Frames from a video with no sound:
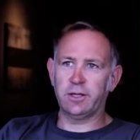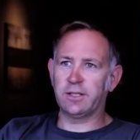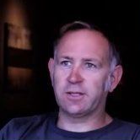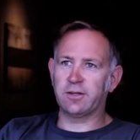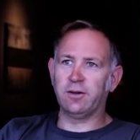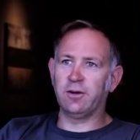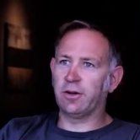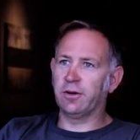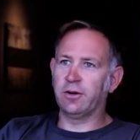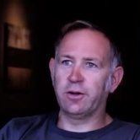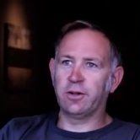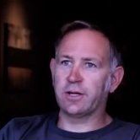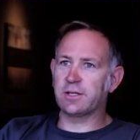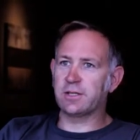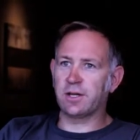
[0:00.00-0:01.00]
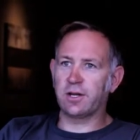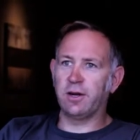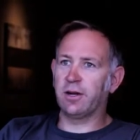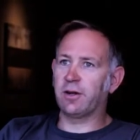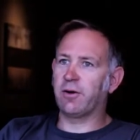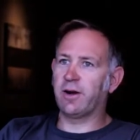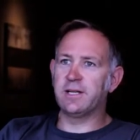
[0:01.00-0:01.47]
eat dog. You know, things are
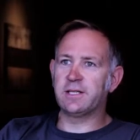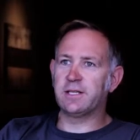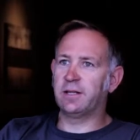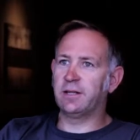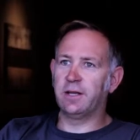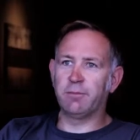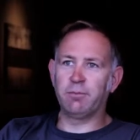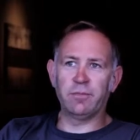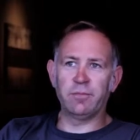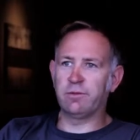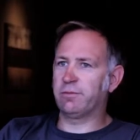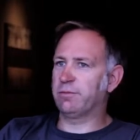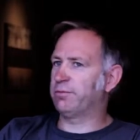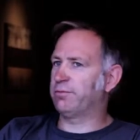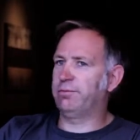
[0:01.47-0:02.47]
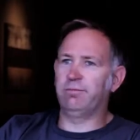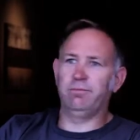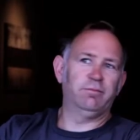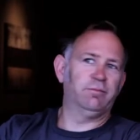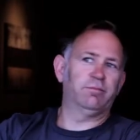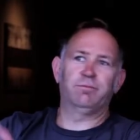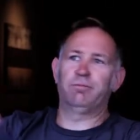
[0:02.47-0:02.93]
going crazy in there.
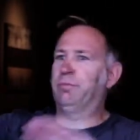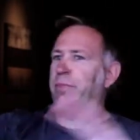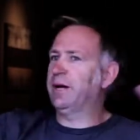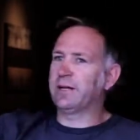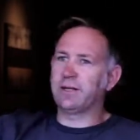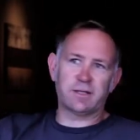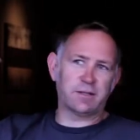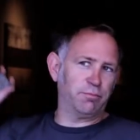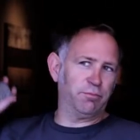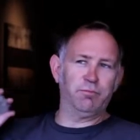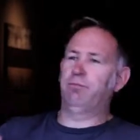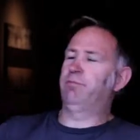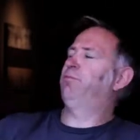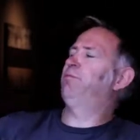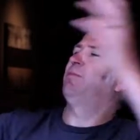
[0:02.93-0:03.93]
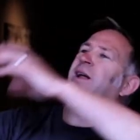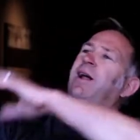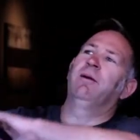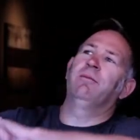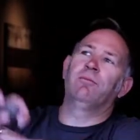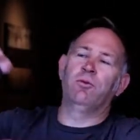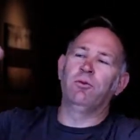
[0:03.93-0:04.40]
Bugs,
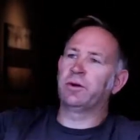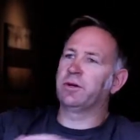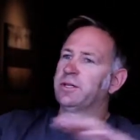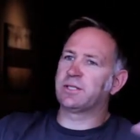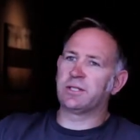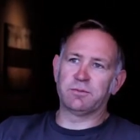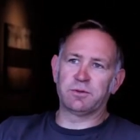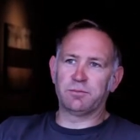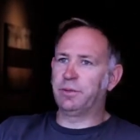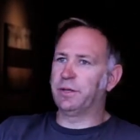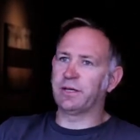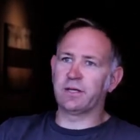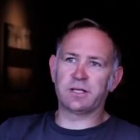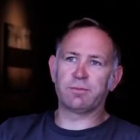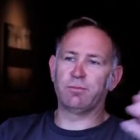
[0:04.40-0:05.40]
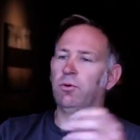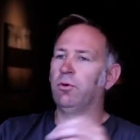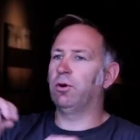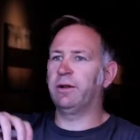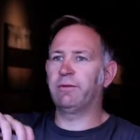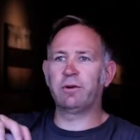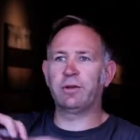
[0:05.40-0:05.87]
organisms, big,
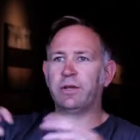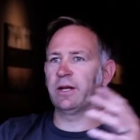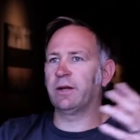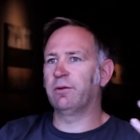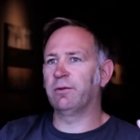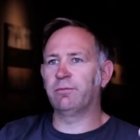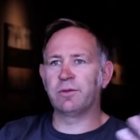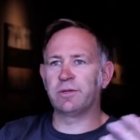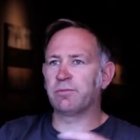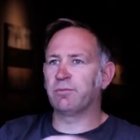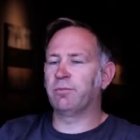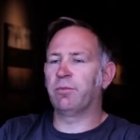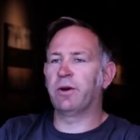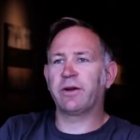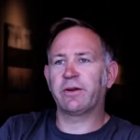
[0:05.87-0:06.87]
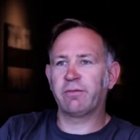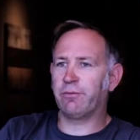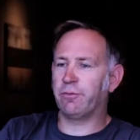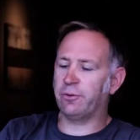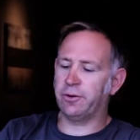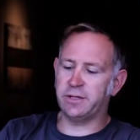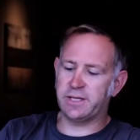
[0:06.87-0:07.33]
small, everything. This
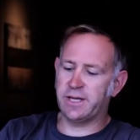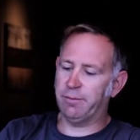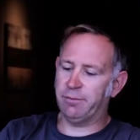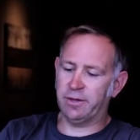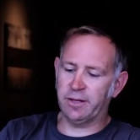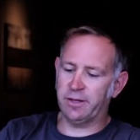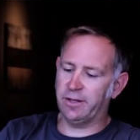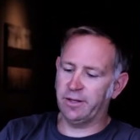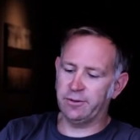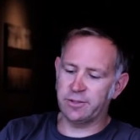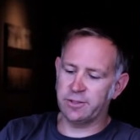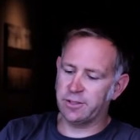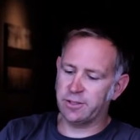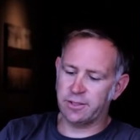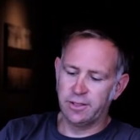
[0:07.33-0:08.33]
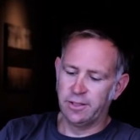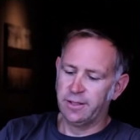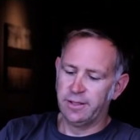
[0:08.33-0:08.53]
microflora that's happening in there is just